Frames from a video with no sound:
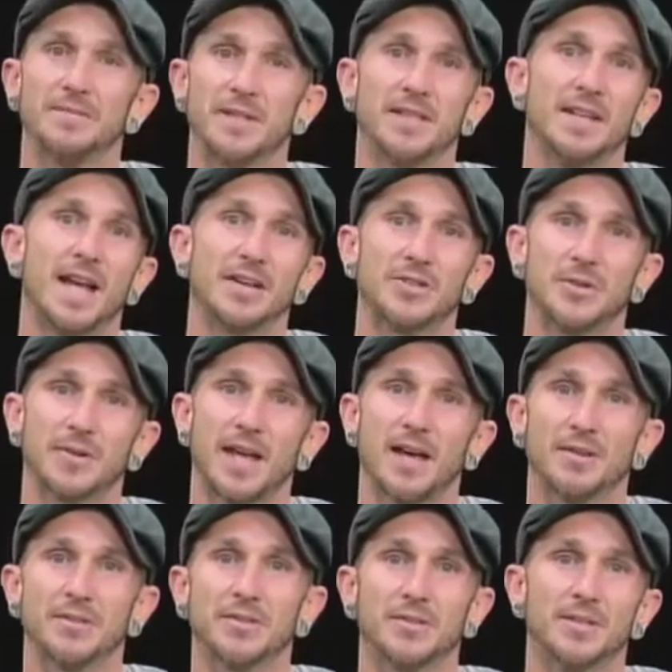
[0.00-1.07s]
to the National
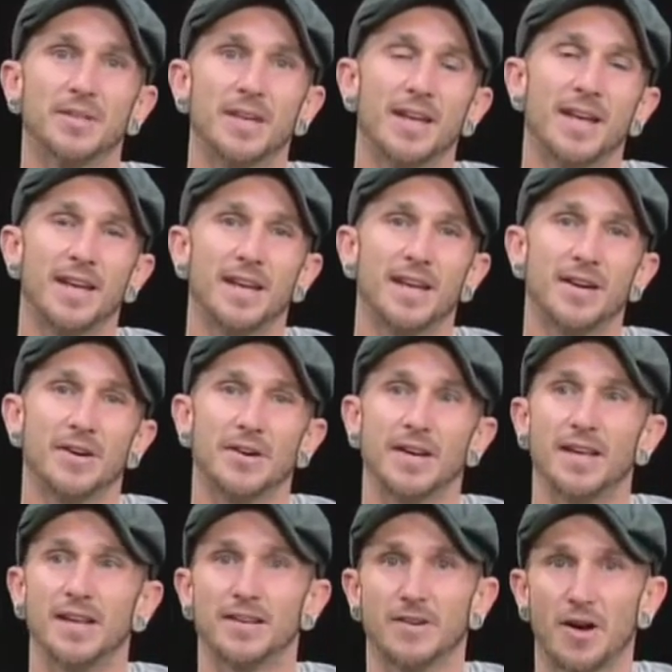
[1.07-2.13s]
Council here
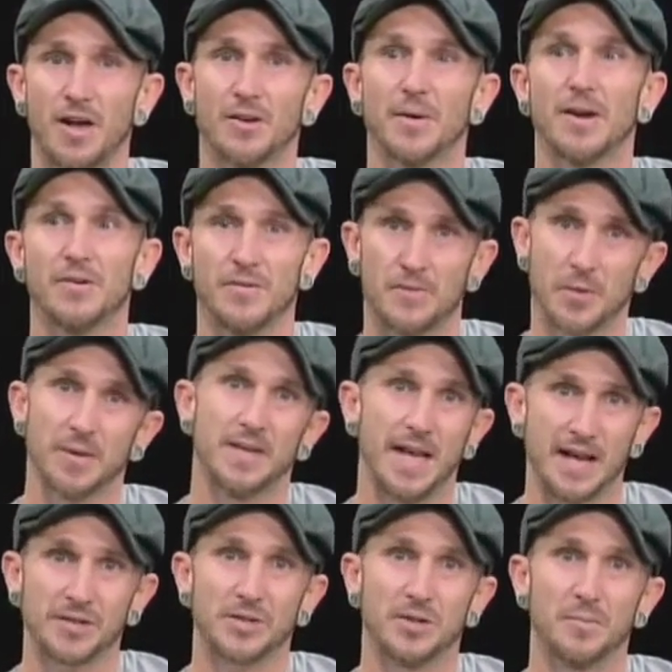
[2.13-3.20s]
in Colorado for the
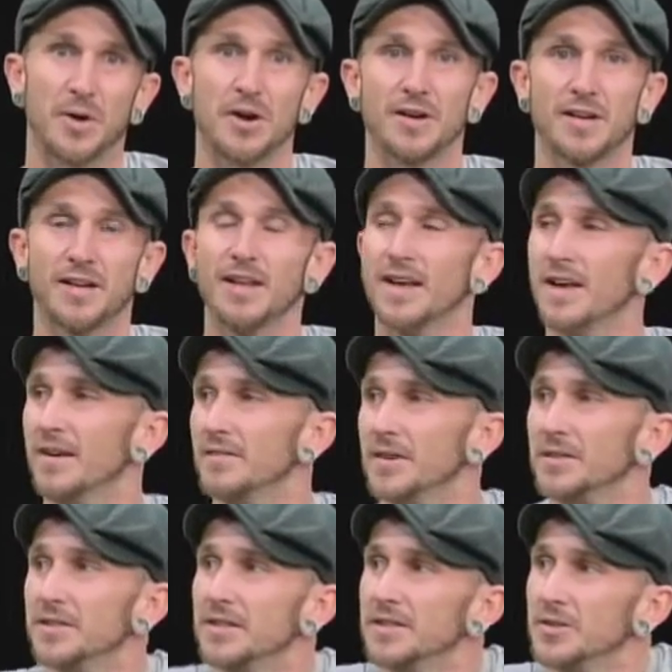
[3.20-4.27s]
National Party.
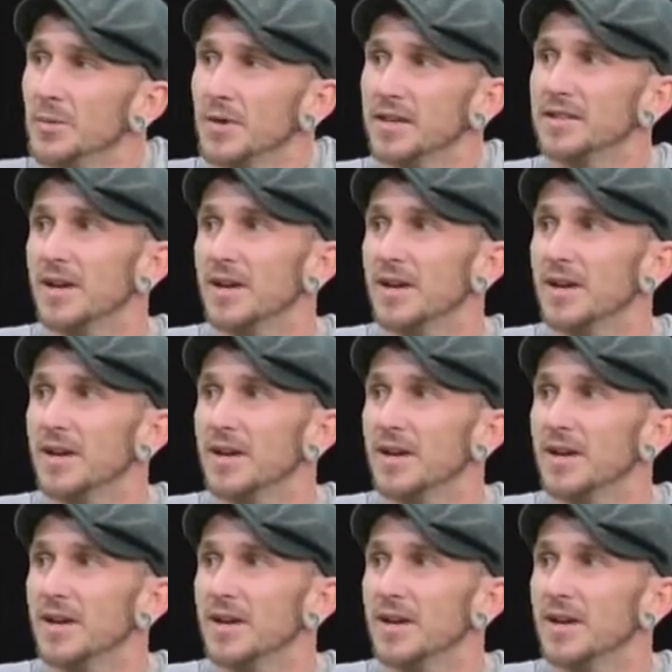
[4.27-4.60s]
Victor, did you want to